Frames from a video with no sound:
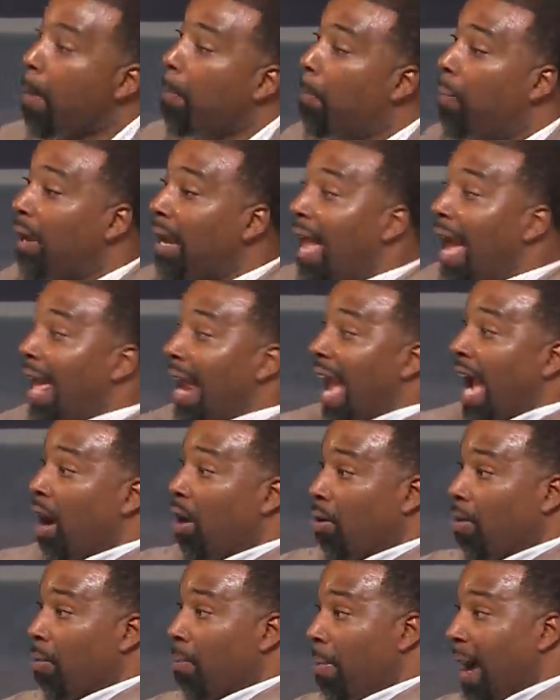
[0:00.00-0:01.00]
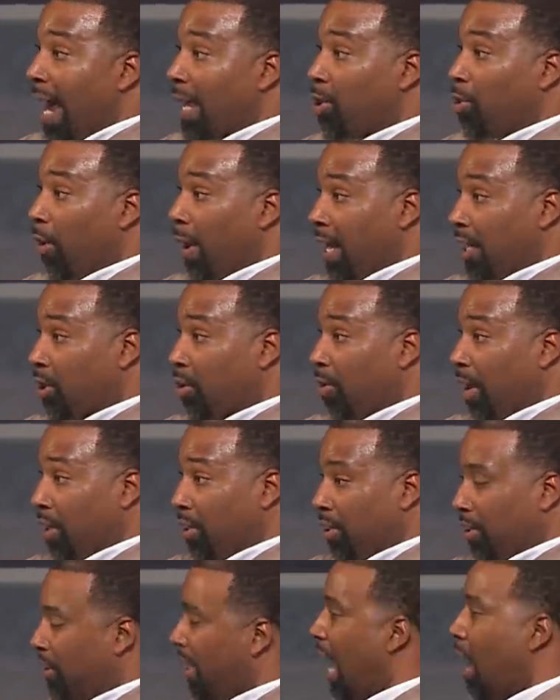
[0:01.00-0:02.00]
Blot out my
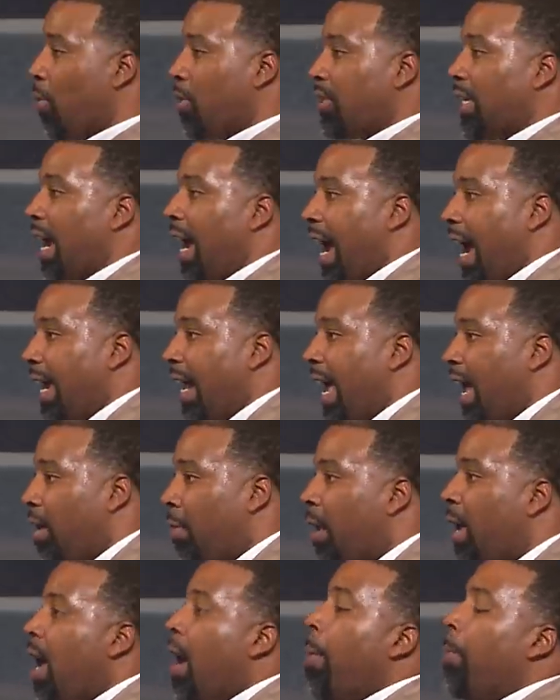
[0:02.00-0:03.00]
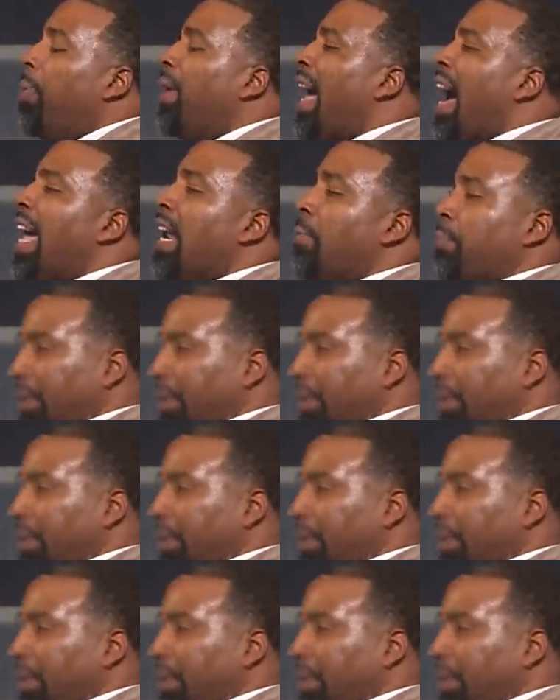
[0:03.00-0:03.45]
transgressions. I wish I had help. Blot them